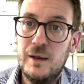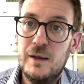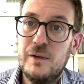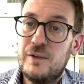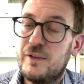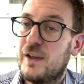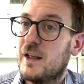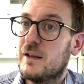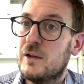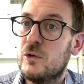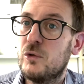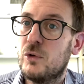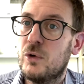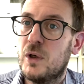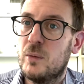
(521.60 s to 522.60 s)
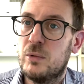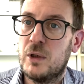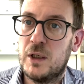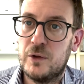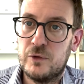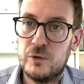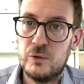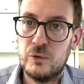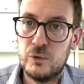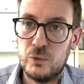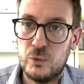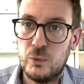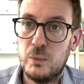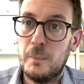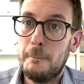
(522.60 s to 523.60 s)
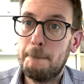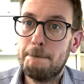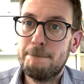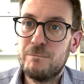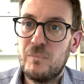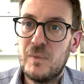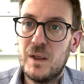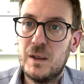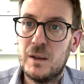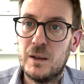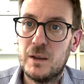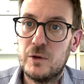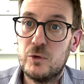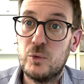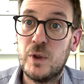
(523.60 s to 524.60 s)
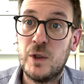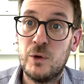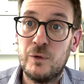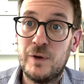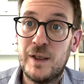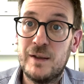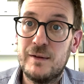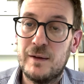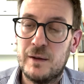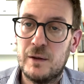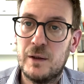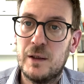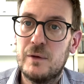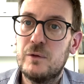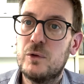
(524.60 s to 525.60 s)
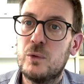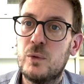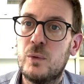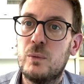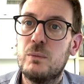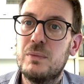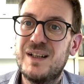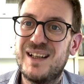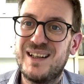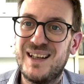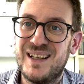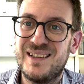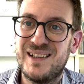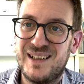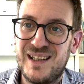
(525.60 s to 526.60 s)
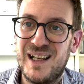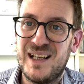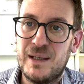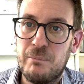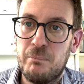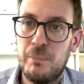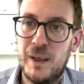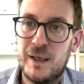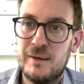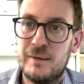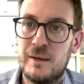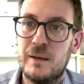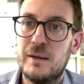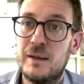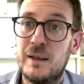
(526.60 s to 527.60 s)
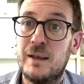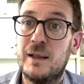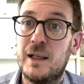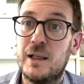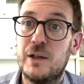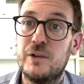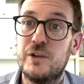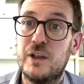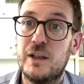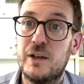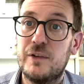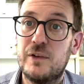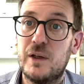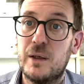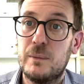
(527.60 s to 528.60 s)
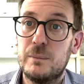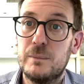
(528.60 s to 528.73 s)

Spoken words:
start a new collaboration to innovate and to create a real impact in the energy industry.